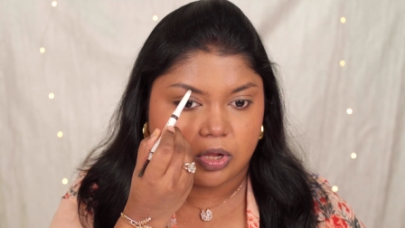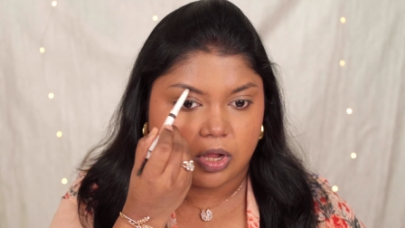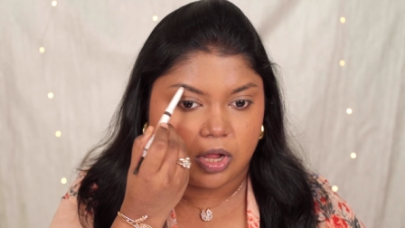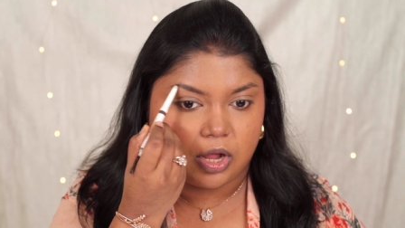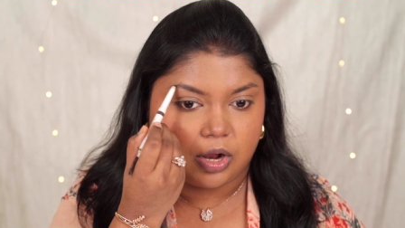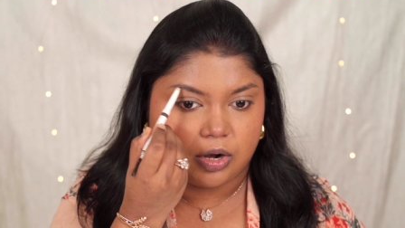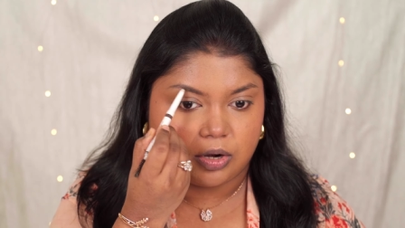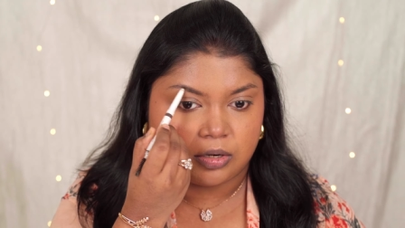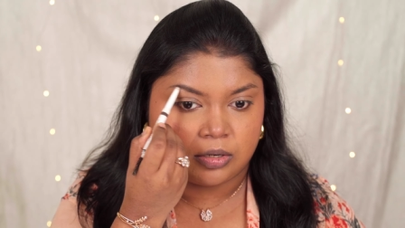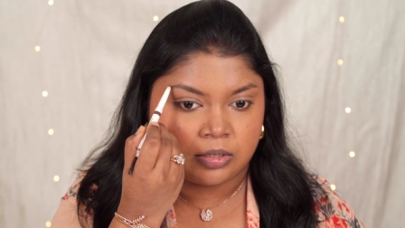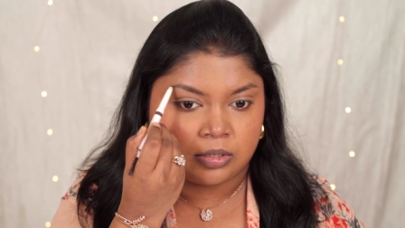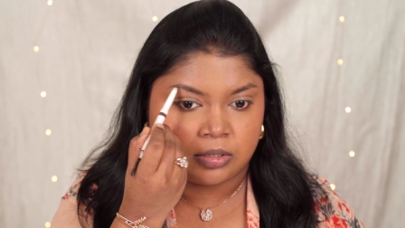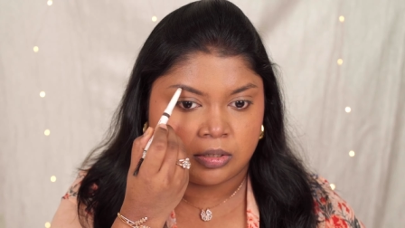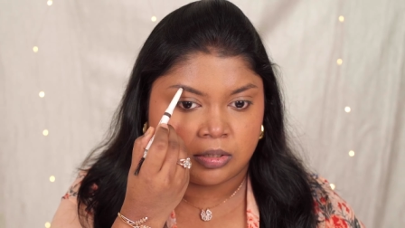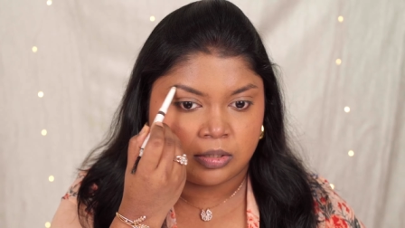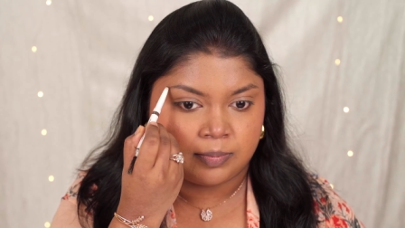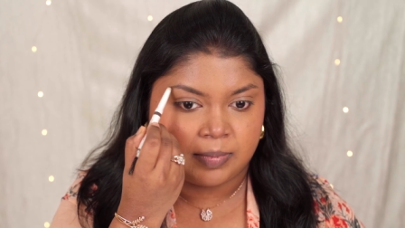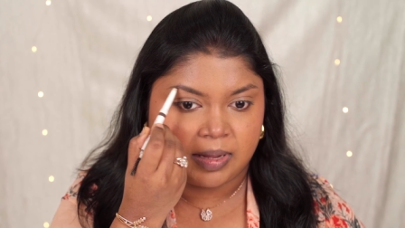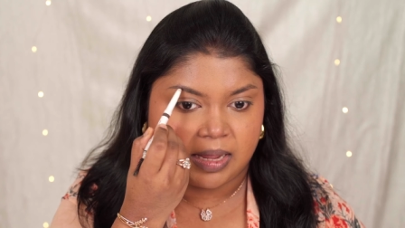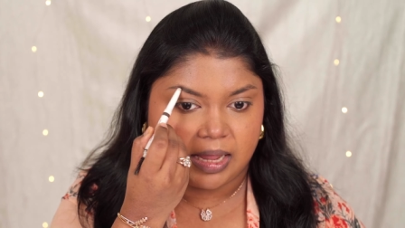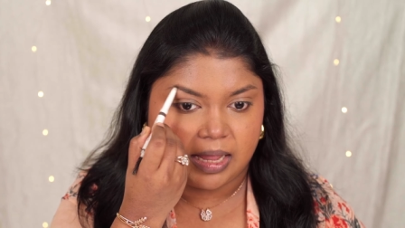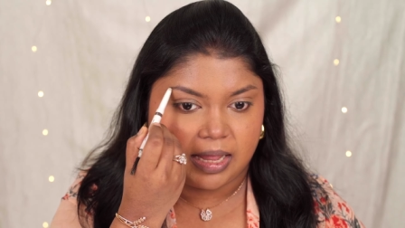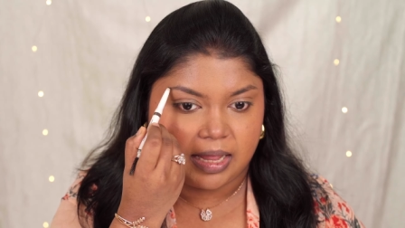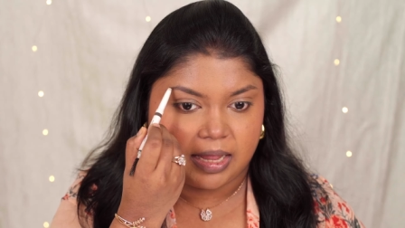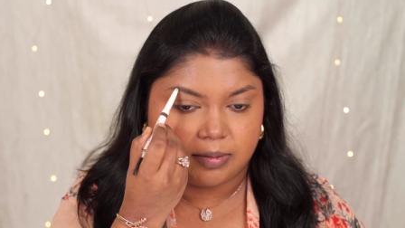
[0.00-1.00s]
on
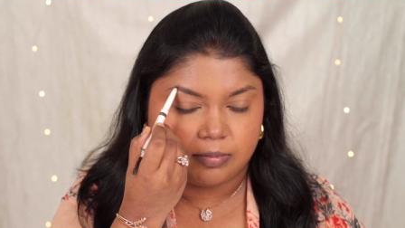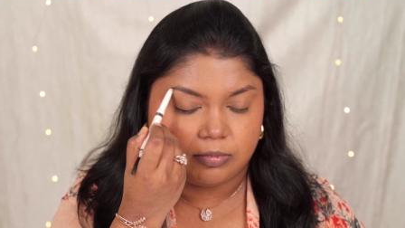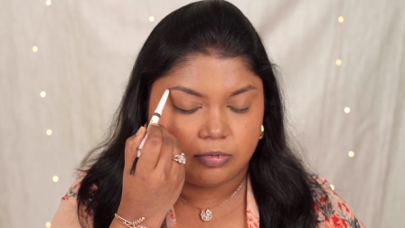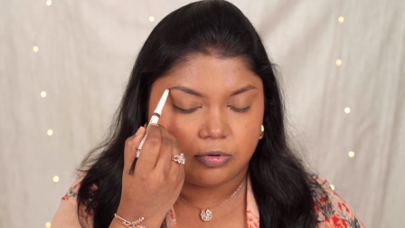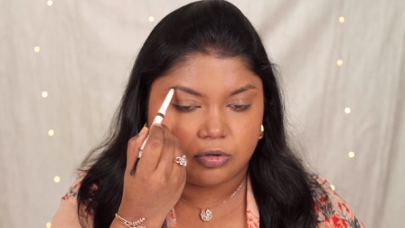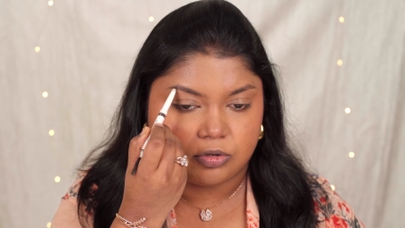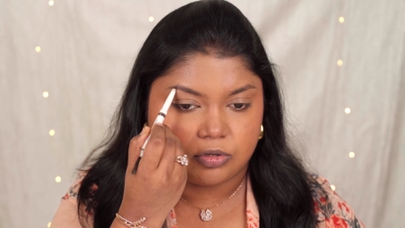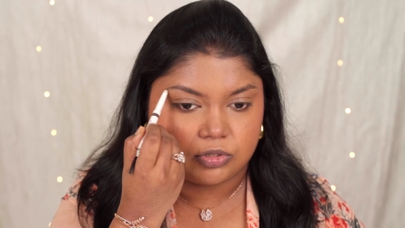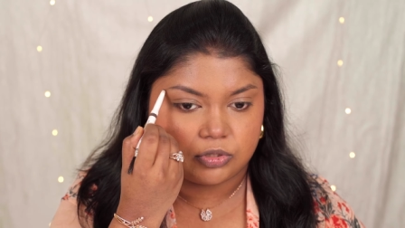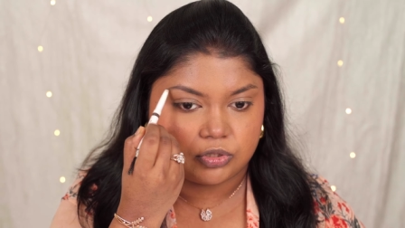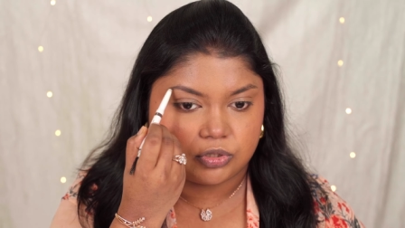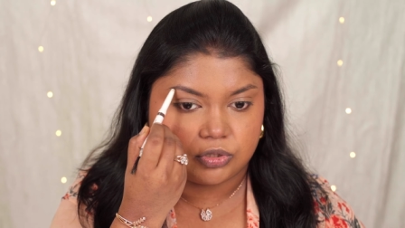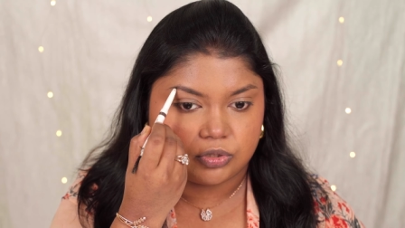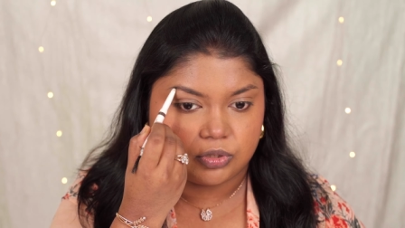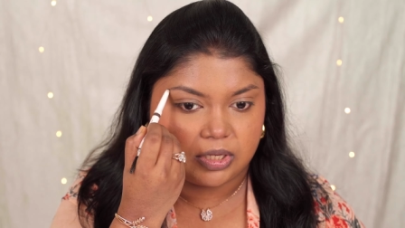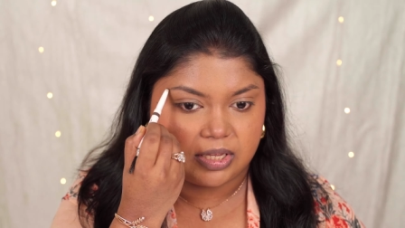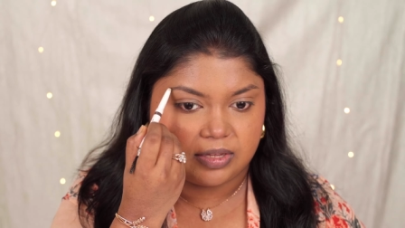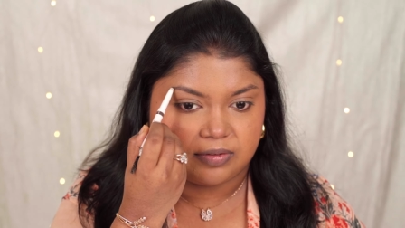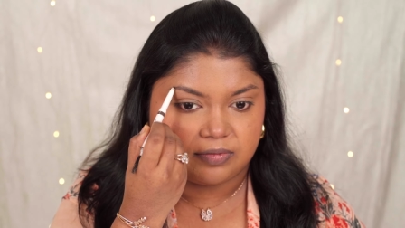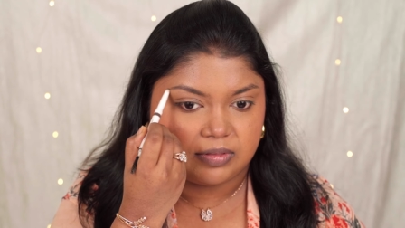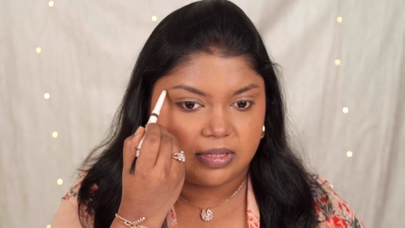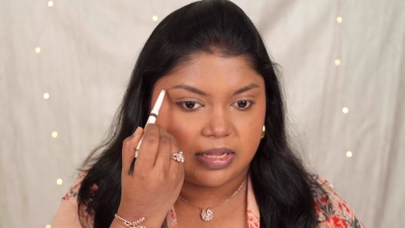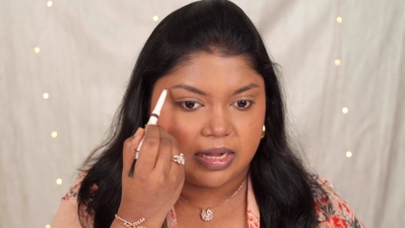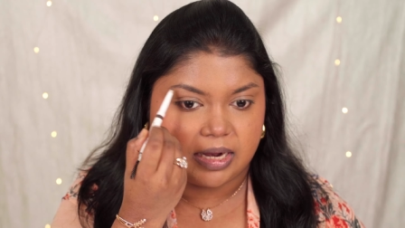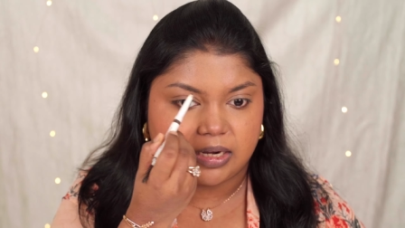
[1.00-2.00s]
my eyebrows to
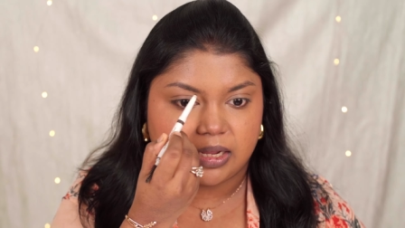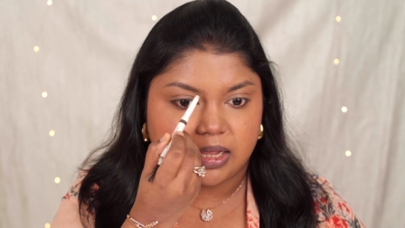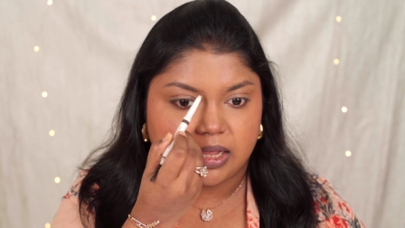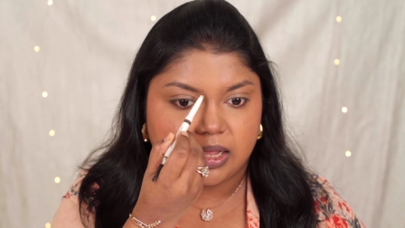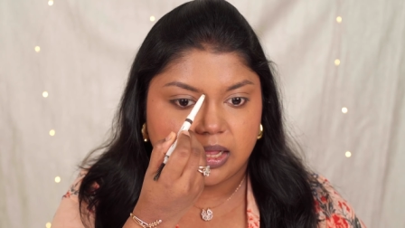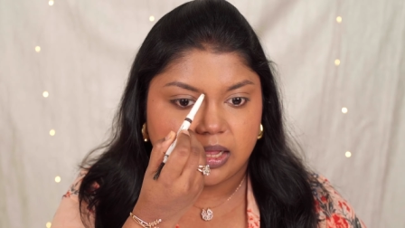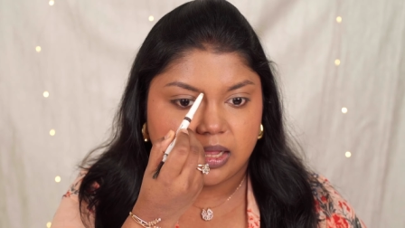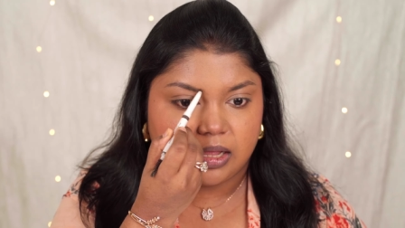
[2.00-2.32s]
give that